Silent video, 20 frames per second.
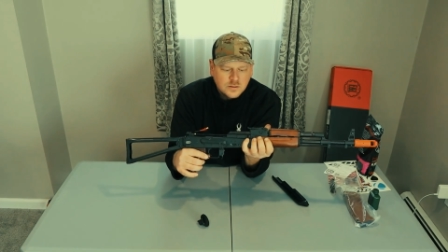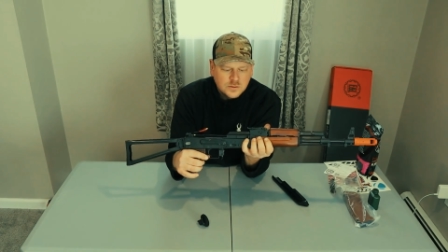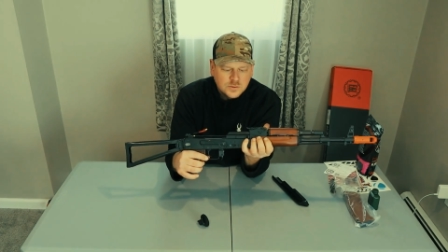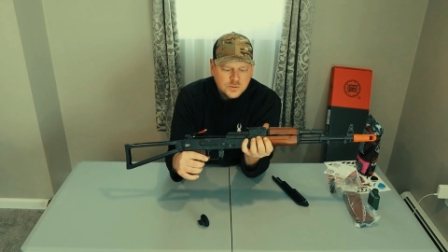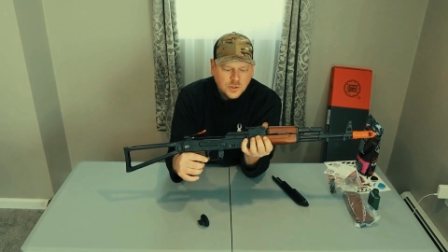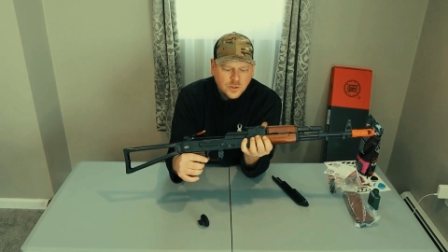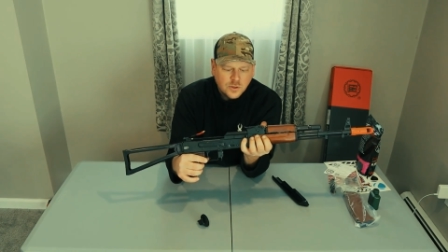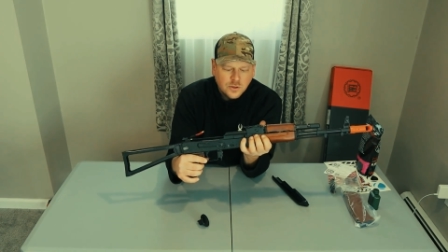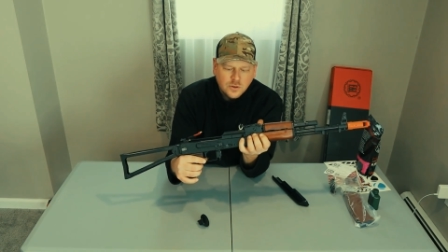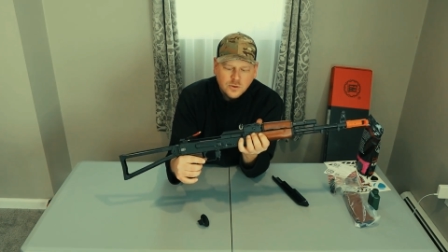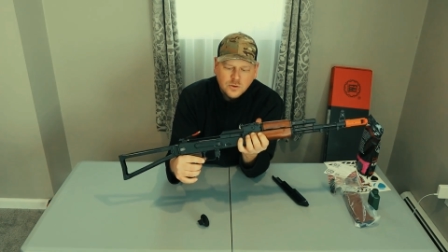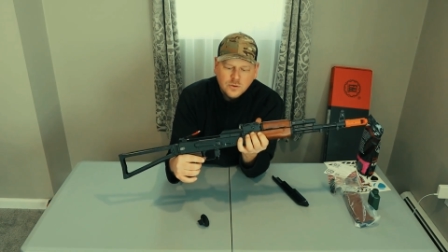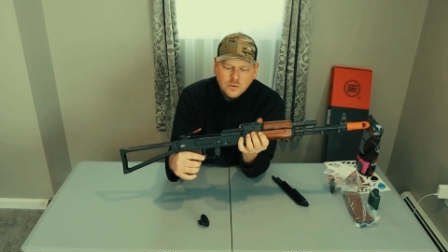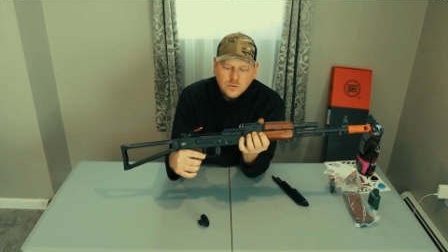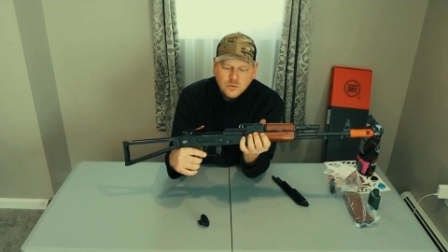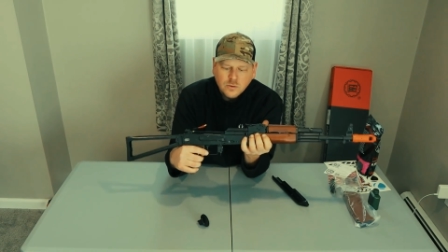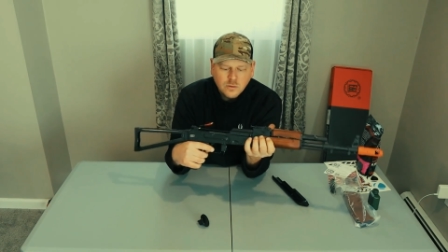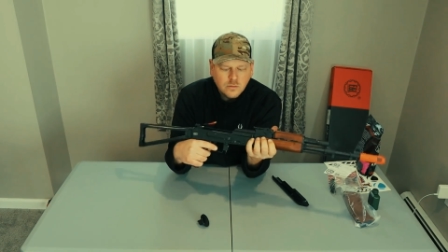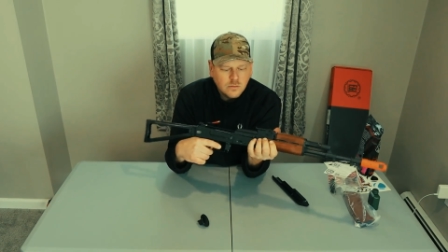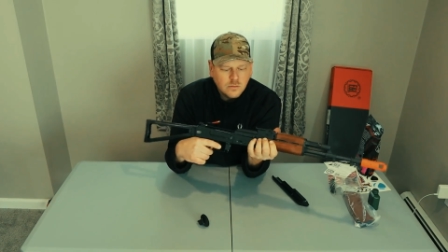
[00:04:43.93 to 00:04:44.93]

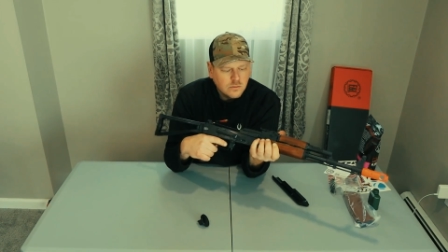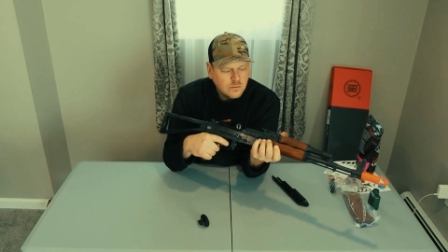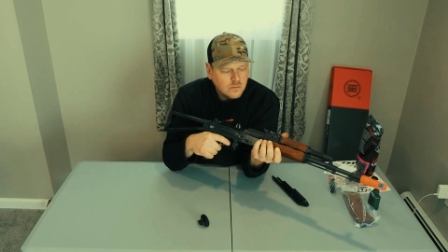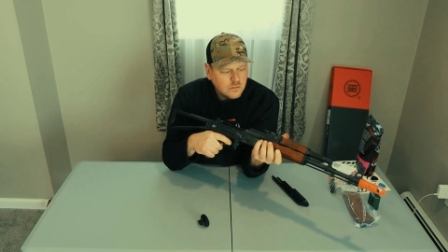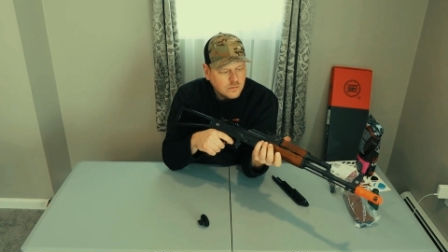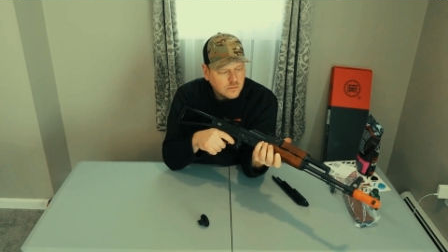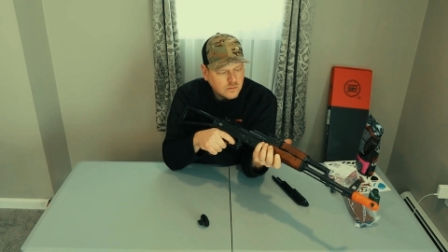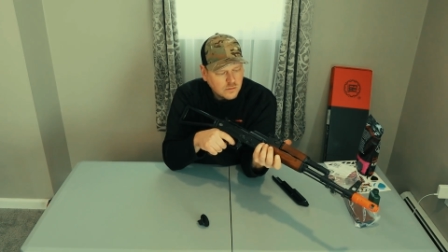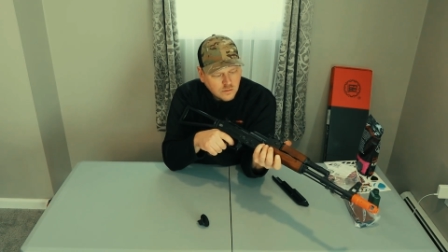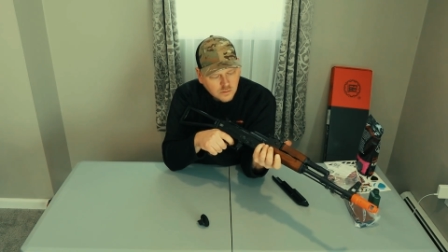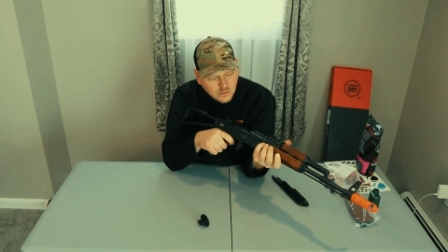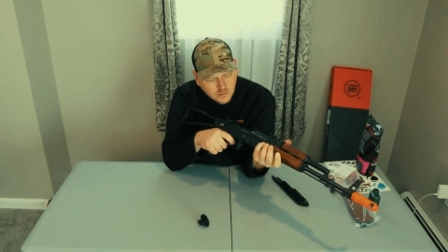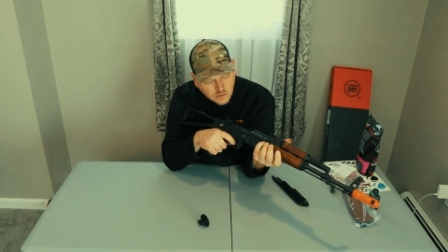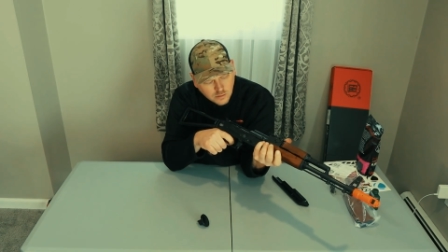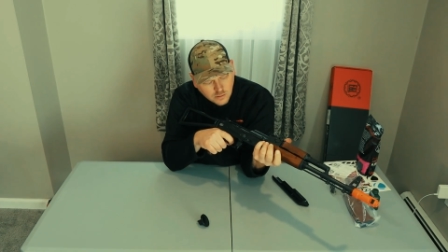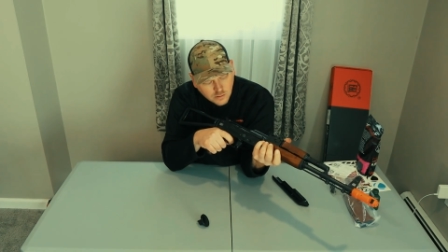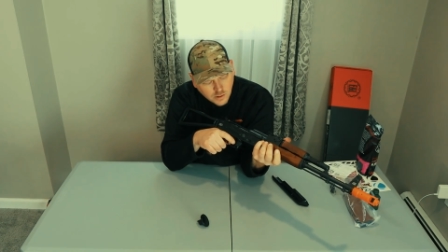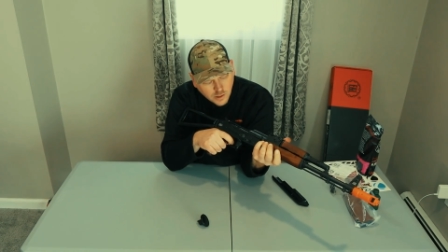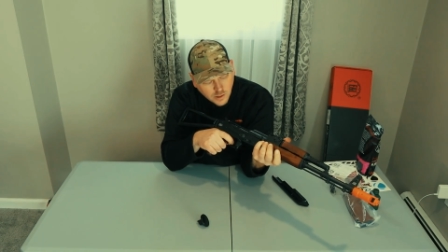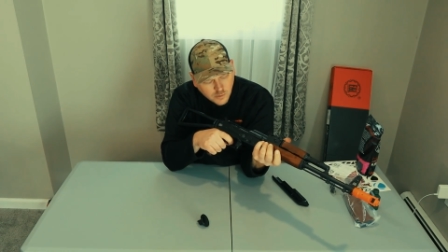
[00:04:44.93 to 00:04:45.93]
So
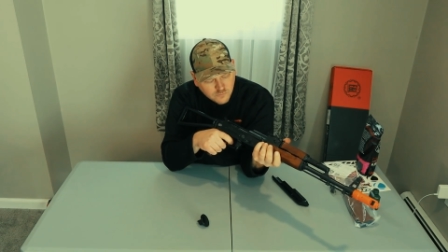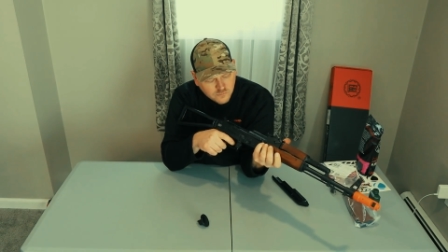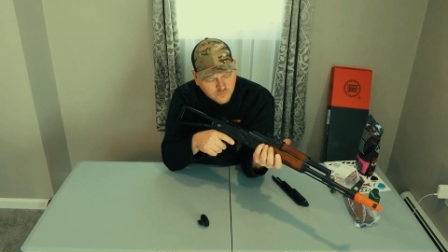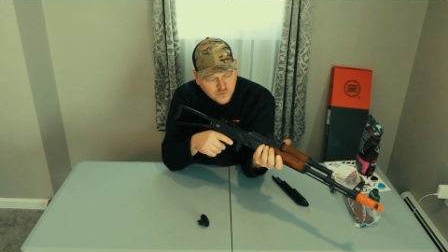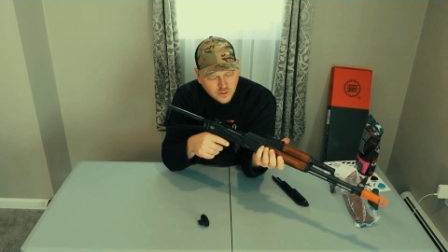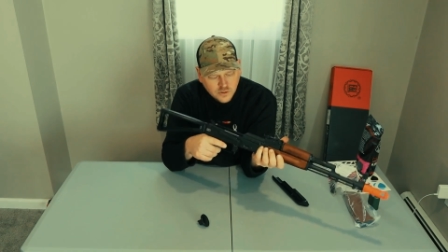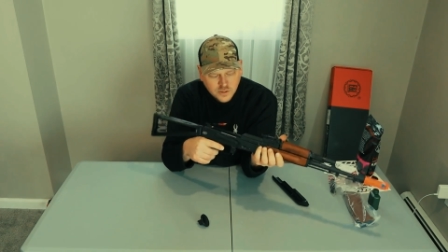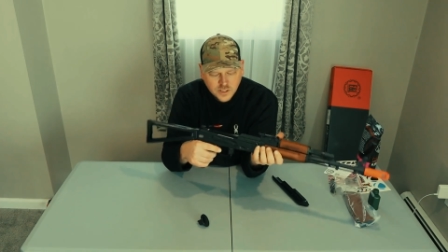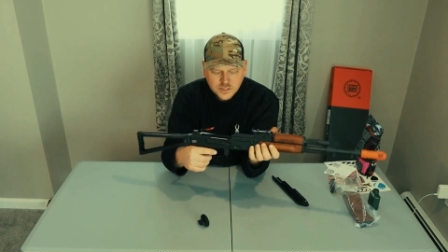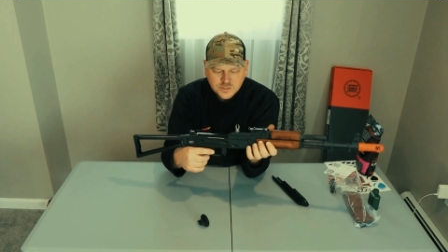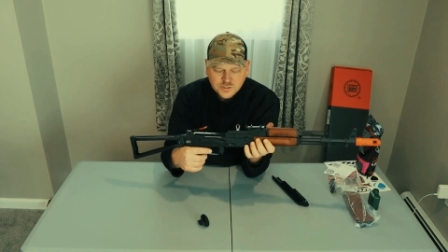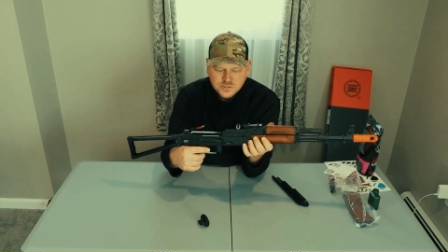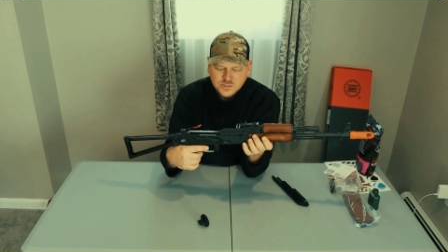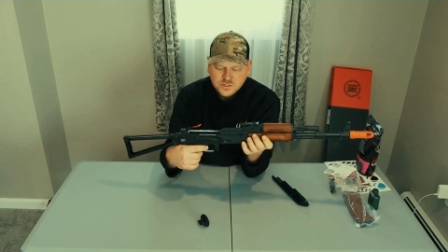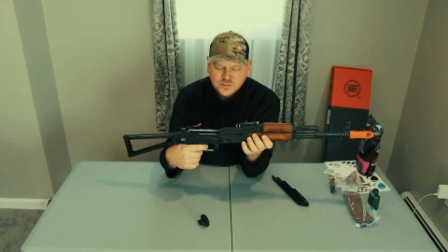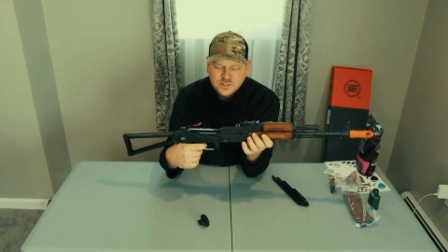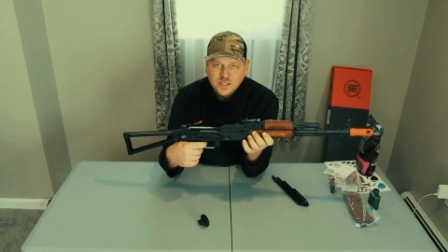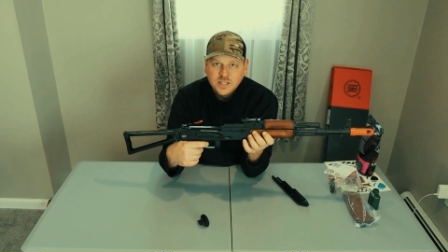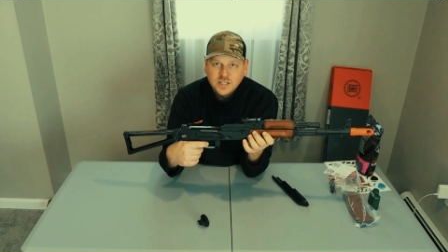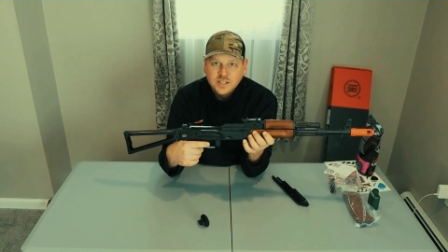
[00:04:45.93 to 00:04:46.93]
I'm very
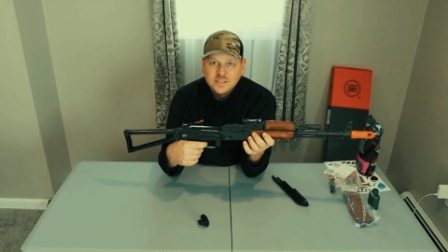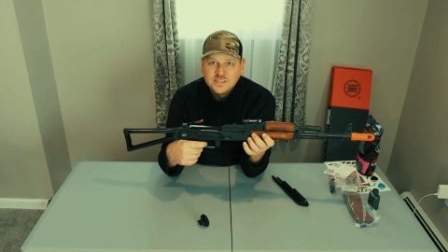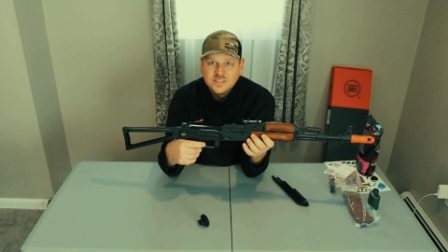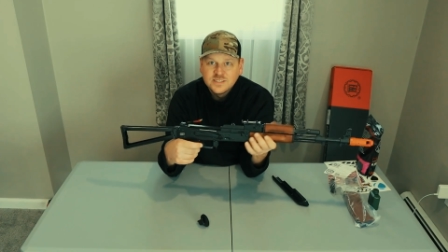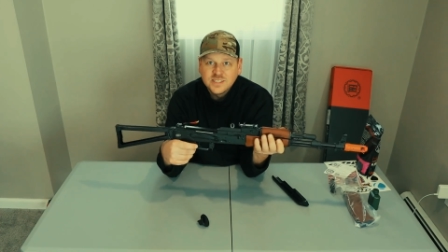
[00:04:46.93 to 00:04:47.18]
interested to